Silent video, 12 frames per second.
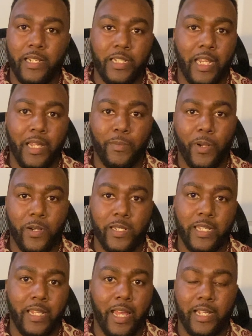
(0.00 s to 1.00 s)
Jane
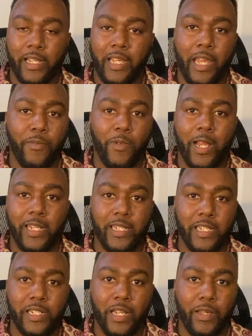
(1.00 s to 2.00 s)
person that came right in the
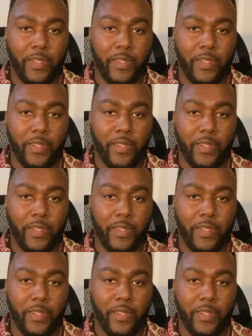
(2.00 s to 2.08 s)
gym,